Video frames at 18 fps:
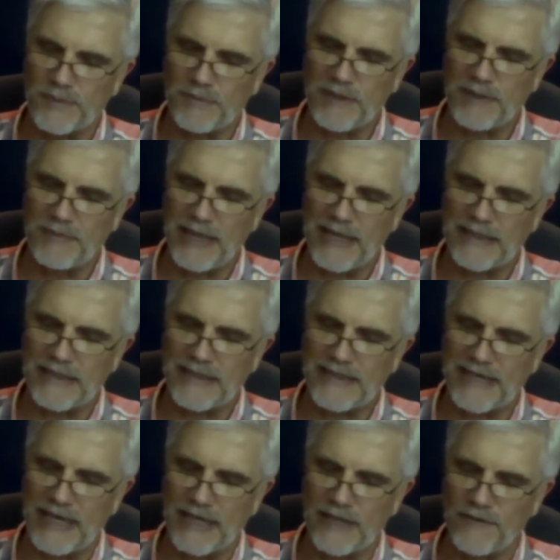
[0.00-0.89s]
to be made
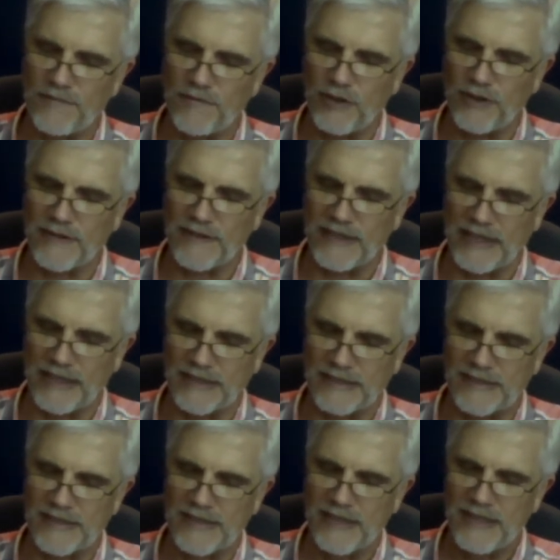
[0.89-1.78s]
at the end of all
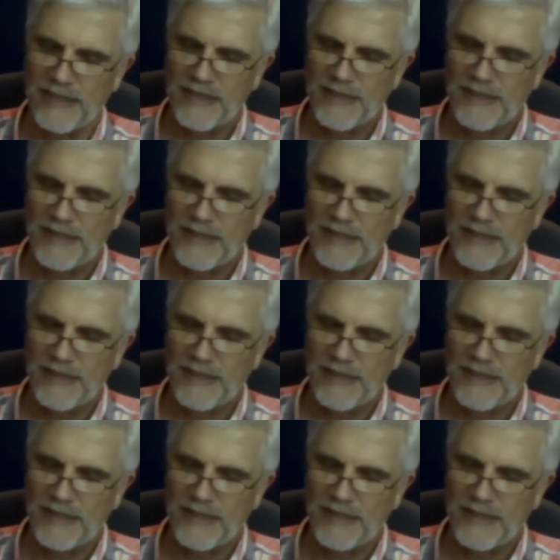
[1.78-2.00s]
things?